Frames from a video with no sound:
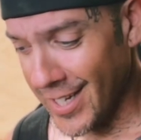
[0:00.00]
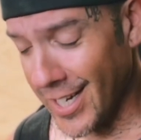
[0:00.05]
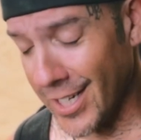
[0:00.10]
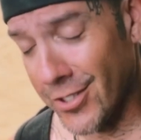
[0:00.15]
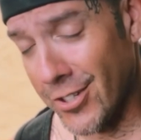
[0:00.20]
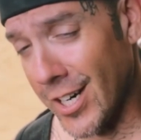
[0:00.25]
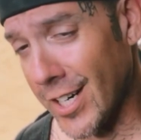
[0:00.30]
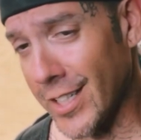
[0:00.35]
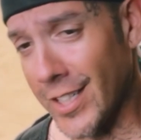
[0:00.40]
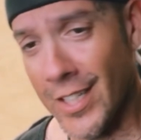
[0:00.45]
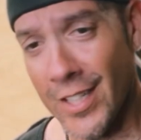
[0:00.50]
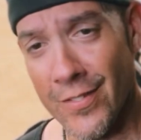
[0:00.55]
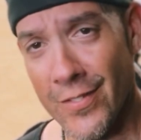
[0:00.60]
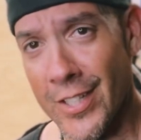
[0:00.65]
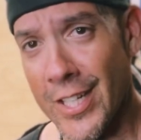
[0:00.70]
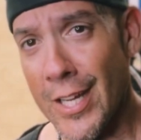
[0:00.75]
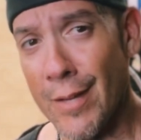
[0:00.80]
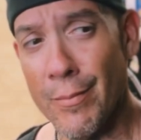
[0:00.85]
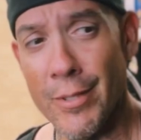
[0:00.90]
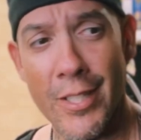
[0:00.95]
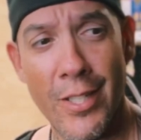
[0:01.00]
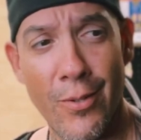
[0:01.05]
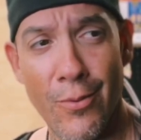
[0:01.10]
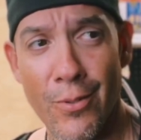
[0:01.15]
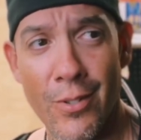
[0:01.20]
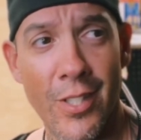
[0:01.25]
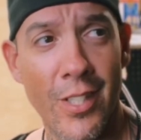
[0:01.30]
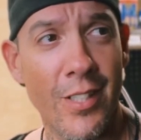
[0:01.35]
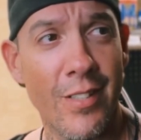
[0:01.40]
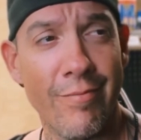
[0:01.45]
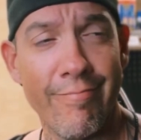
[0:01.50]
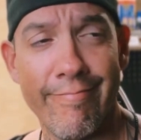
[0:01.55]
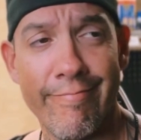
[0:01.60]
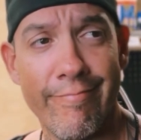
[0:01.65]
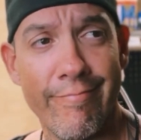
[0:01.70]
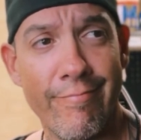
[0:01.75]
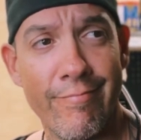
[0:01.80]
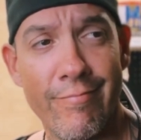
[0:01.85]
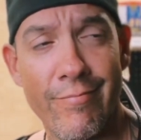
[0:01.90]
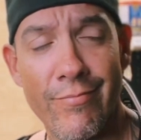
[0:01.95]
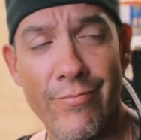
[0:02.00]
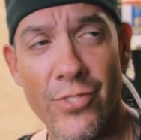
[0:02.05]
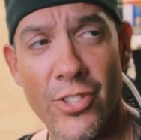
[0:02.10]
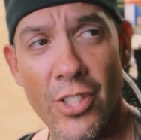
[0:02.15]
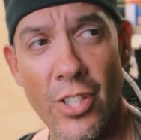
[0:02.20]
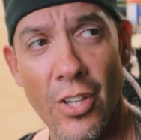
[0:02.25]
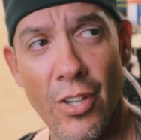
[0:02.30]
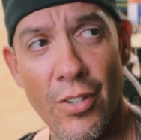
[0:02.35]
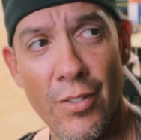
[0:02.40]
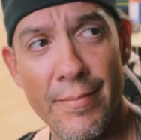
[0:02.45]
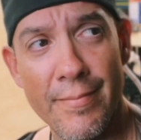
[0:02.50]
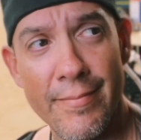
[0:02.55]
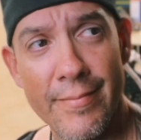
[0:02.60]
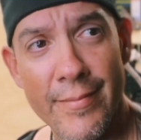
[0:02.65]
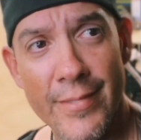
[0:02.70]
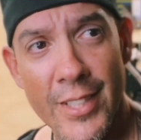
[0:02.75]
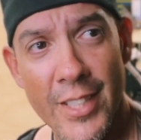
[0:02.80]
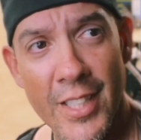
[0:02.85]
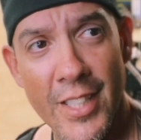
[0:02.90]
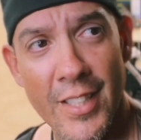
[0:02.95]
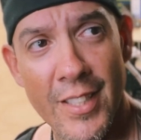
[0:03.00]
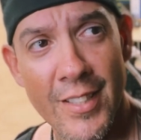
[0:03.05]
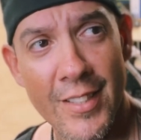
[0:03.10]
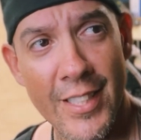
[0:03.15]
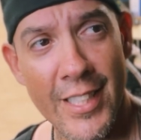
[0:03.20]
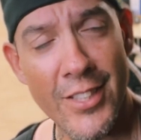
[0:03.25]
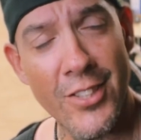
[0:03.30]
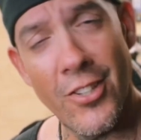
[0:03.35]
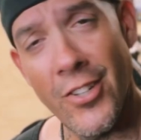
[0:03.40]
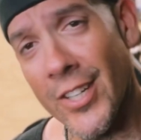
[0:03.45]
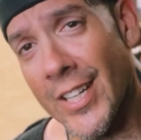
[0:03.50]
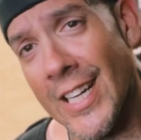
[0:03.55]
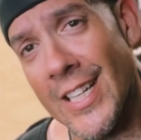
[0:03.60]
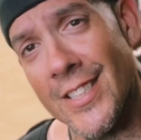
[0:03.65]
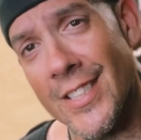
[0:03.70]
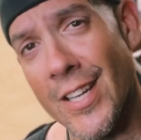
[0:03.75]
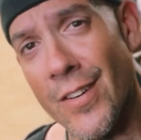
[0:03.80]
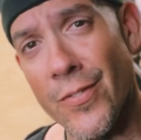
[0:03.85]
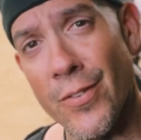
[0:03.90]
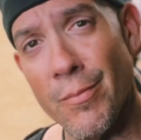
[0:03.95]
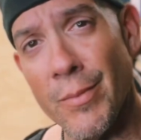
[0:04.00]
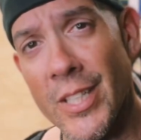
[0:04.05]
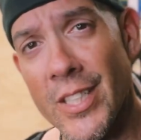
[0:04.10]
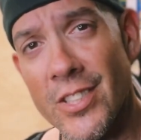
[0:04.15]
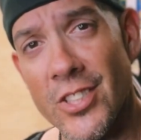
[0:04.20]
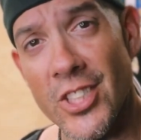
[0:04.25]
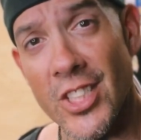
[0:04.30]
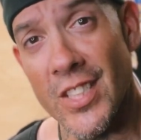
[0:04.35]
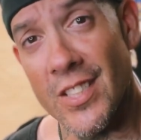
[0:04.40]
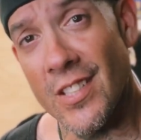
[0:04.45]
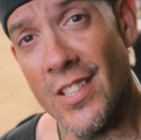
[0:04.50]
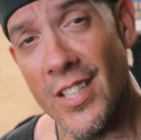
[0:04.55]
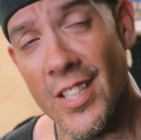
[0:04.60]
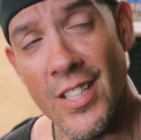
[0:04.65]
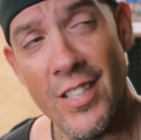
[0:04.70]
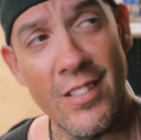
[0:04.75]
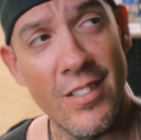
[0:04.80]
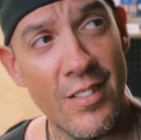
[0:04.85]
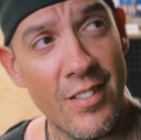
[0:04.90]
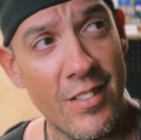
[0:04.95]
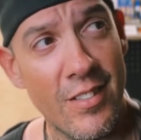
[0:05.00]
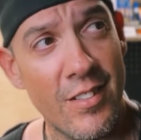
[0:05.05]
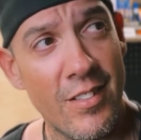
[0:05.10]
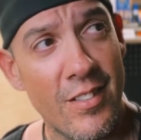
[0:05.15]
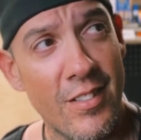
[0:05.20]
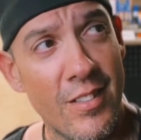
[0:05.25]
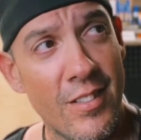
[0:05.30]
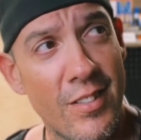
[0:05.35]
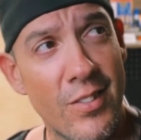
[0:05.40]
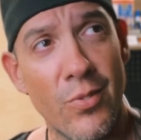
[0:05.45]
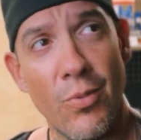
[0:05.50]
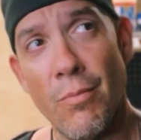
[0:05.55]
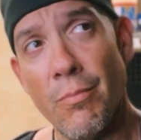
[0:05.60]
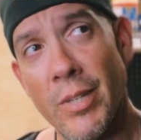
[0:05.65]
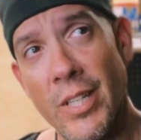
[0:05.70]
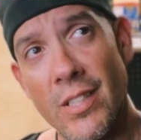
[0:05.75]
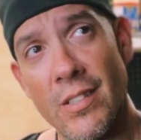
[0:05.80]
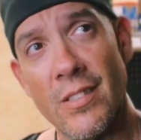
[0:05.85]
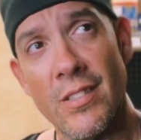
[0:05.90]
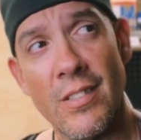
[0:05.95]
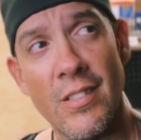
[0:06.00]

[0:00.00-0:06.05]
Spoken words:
I tried to think of a name, it didn't work. So that's all you guys get from me. GT Swimbaits.